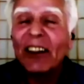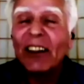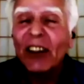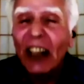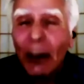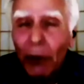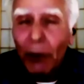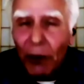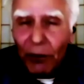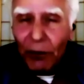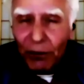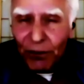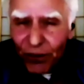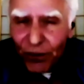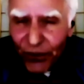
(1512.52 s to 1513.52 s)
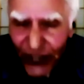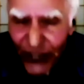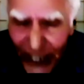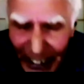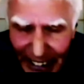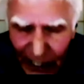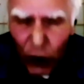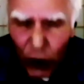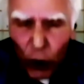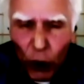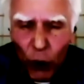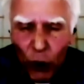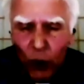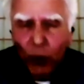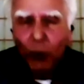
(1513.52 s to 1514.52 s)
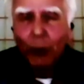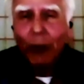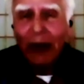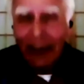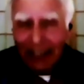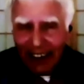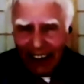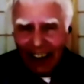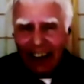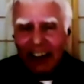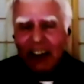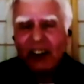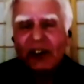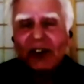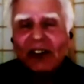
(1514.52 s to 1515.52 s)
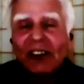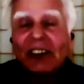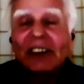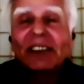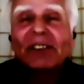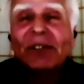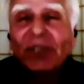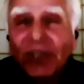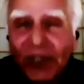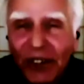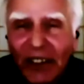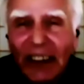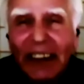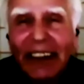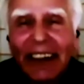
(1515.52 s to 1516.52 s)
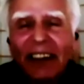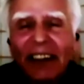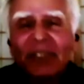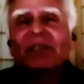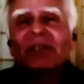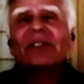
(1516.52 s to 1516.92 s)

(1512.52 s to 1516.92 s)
the um, physical body um, um,